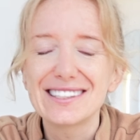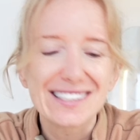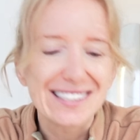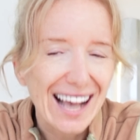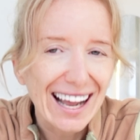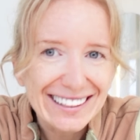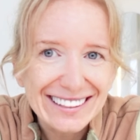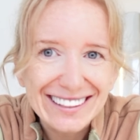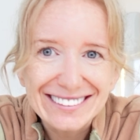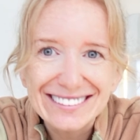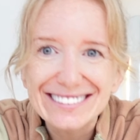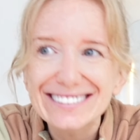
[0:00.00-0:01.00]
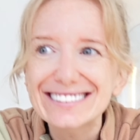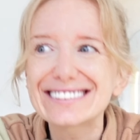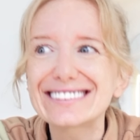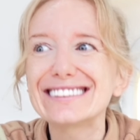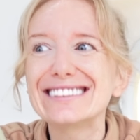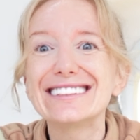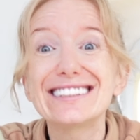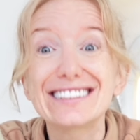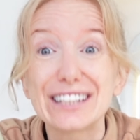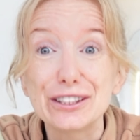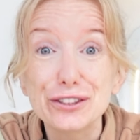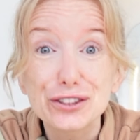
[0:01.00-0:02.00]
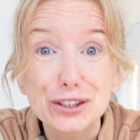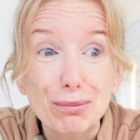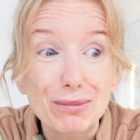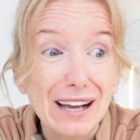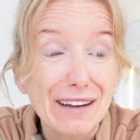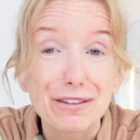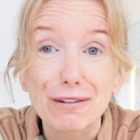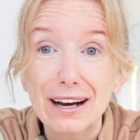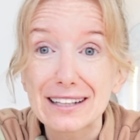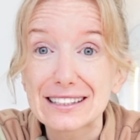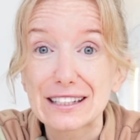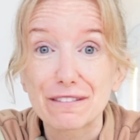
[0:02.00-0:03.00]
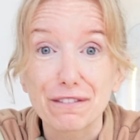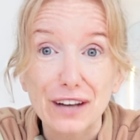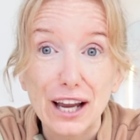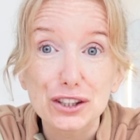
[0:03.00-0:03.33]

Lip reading: sandals, still some like variety of flat